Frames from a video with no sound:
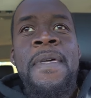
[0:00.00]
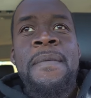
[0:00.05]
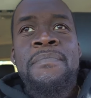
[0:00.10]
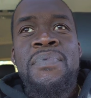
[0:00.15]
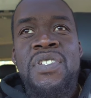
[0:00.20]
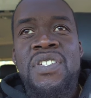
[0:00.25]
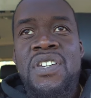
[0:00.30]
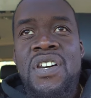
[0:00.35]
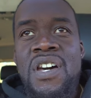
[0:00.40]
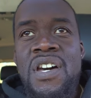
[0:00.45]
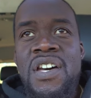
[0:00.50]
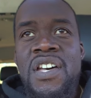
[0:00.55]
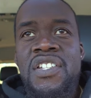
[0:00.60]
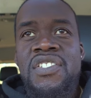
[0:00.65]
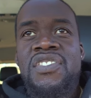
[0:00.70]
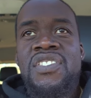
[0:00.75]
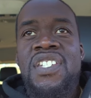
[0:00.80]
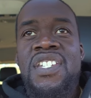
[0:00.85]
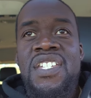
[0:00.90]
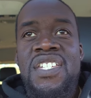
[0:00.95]

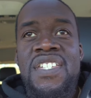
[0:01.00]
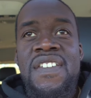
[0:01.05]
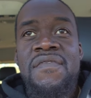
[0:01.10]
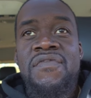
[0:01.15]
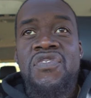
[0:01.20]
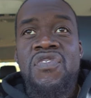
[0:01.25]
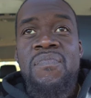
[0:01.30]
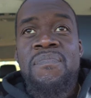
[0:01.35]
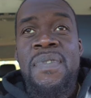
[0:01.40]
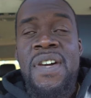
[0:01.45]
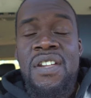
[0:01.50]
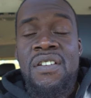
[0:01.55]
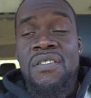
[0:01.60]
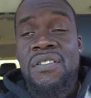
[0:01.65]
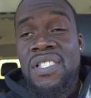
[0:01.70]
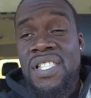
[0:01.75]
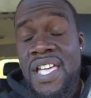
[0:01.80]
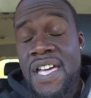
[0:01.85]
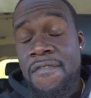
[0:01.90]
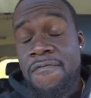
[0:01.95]
because it gives you better
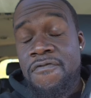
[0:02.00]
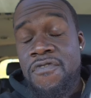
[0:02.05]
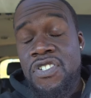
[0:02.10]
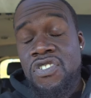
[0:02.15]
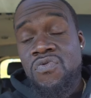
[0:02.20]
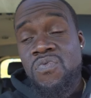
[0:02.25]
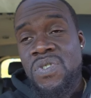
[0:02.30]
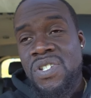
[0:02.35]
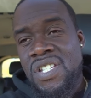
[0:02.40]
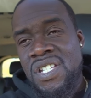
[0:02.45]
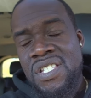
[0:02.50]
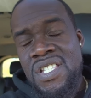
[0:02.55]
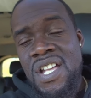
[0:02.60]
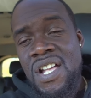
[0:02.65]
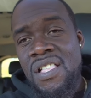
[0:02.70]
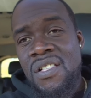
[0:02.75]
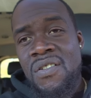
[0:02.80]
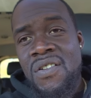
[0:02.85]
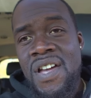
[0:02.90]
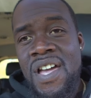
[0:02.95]
leverage with
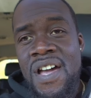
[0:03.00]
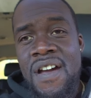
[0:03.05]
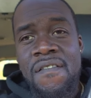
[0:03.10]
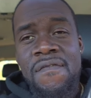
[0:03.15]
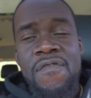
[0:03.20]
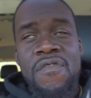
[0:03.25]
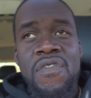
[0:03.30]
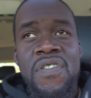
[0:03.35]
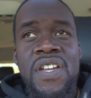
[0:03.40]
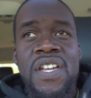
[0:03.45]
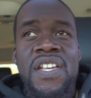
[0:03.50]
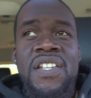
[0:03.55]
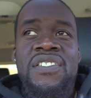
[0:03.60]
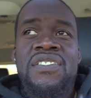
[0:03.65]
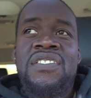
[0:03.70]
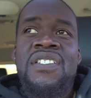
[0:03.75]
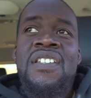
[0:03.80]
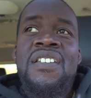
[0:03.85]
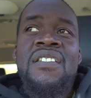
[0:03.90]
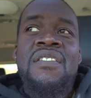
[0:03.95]
Canelo
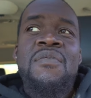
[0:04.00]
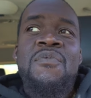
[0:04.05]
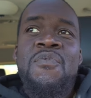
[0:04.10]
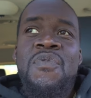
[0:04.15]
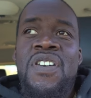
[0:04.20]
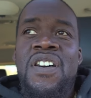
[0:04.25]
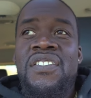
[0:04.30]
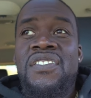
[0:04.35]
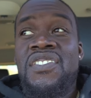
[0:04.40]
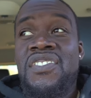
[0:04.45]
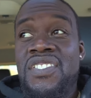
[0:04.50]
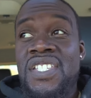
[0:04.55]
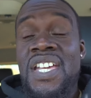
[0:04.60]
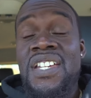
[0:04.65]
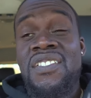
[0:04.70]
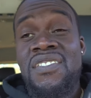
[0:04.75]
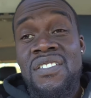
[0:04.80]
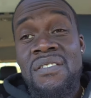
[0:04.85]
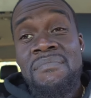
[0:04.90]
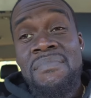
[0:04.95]
Álvarez, well, the
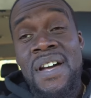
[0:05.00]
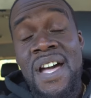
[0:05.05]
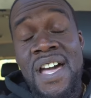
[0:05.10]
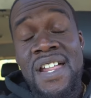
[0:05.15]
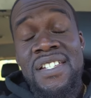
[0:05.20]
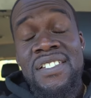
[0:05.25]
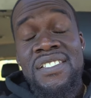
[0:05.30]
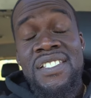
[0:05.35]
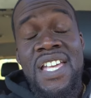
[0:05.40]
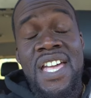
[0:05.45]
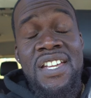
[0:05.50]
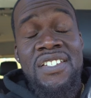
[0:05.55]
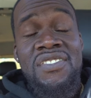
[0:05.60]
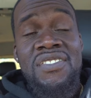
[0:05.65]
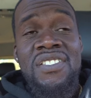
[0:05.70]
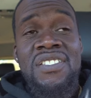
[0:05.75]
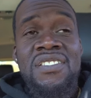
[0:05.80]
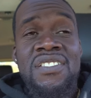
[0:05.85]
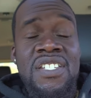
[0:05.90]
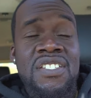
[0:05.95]
sanctioning bodies
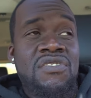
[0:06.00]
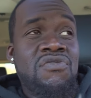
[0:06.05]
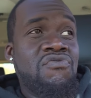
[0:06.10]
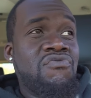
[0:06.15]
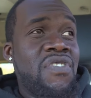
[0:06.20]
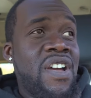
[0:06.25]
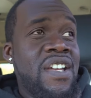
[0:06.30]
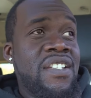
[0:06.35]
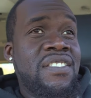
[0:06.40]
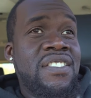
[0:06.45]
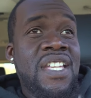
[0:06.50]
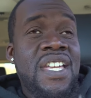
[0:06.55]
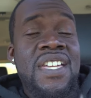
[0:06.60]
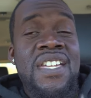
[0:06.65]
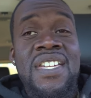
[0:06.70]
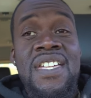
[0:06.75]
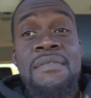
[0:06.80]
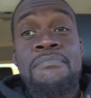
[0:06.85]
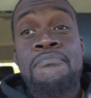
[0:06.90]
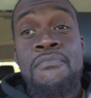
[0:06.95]
actually did the right
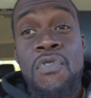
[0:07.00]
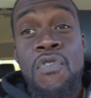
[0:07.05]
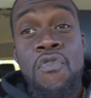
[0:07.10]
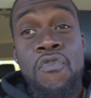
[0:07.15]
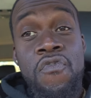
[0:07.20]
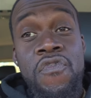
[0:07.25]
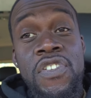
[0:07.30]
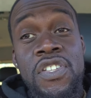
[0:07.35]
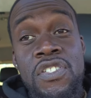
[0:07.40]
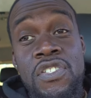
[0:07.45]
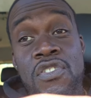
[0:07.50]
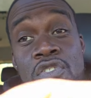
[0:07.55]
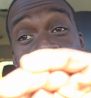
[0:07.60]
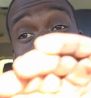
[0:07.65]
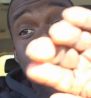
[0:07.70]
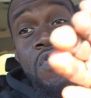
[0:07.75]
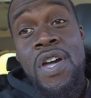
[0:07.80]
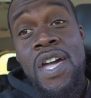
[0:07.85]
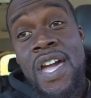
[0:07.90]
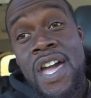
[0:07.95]
thing in moving
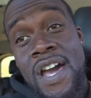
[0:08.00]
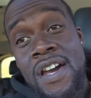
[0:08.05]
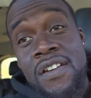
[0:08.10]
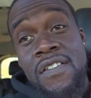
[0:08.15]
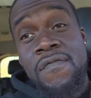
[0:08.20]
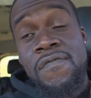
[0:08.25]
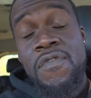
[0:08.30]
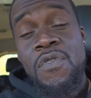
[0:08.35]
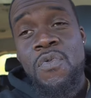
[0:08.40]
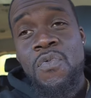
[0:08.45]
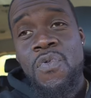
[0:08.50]
you out of the